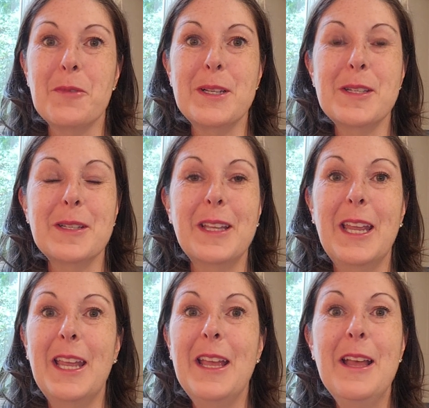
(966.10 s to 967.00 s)

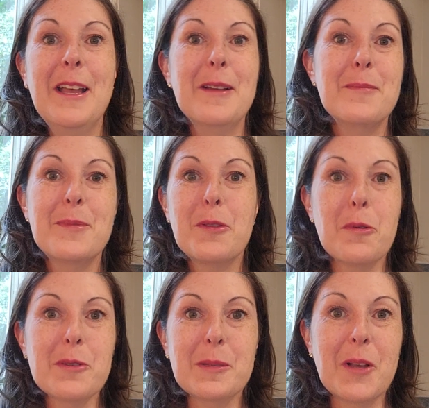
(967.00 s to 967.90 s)
recently,
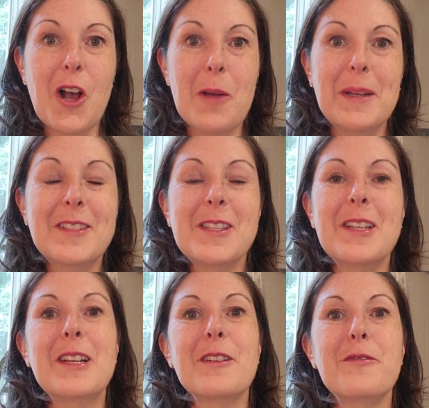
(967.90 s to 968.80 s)
throw some comments in
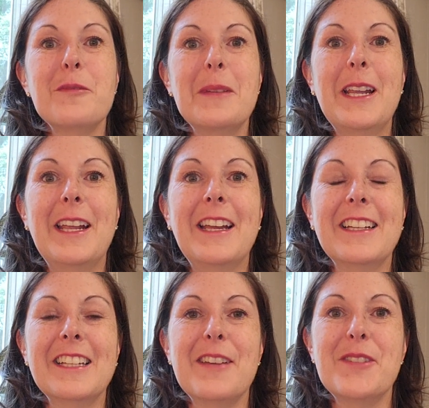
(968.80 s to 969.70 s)
here for me.
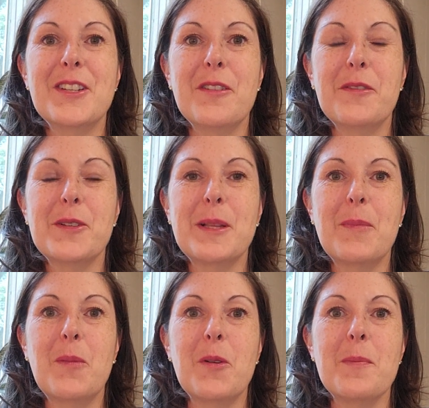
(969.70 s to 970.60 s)
I'd love to know if there's
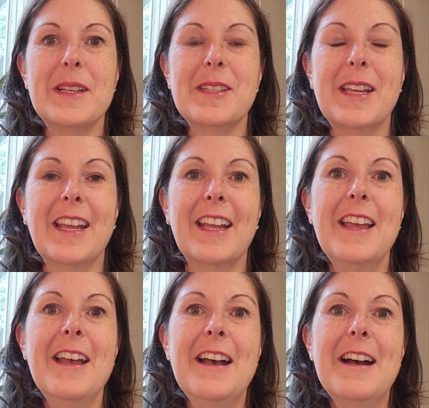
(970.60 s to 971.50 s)
something we're missing.
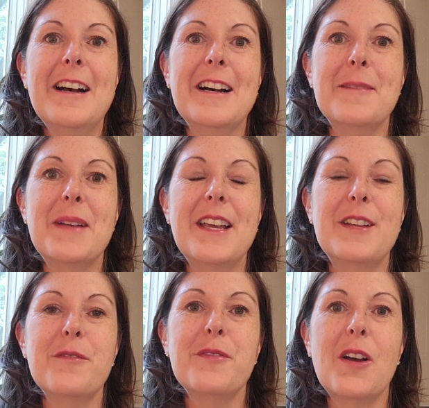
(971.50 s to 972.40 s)
And
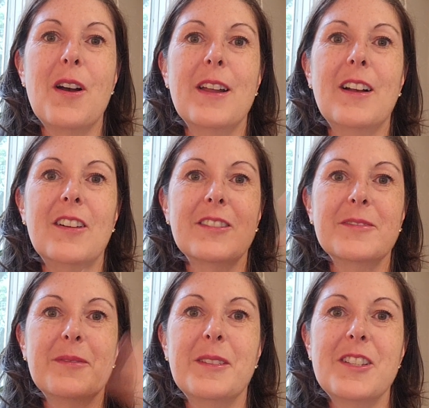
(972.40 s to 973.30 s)
if not,
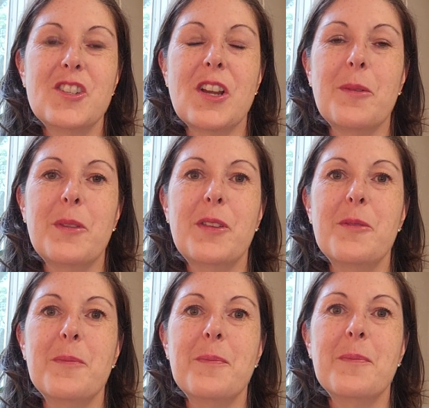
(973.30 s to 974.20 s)
I'll share with
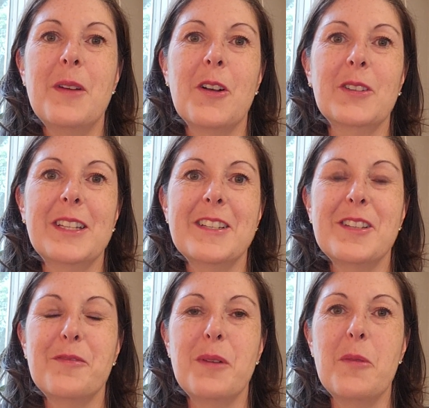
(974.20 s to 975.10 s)
you our
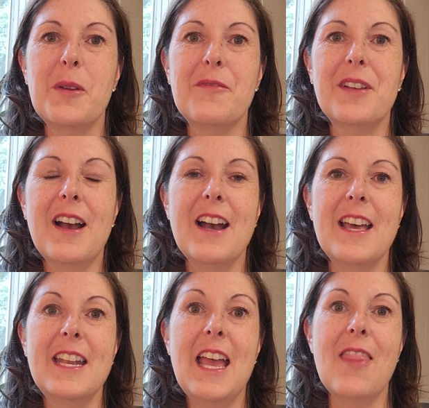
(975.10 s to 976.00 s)
list of what we've
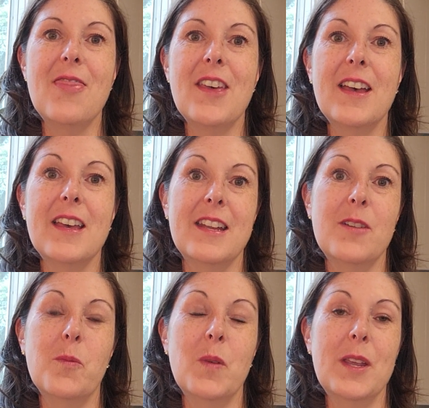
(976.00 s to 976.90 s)
got, and then
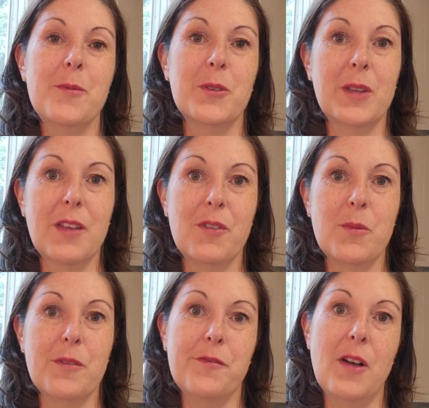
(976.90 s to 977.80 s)
we will give
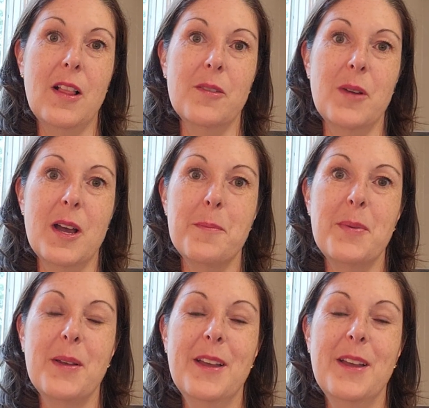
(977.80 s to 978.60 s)
you a follow-up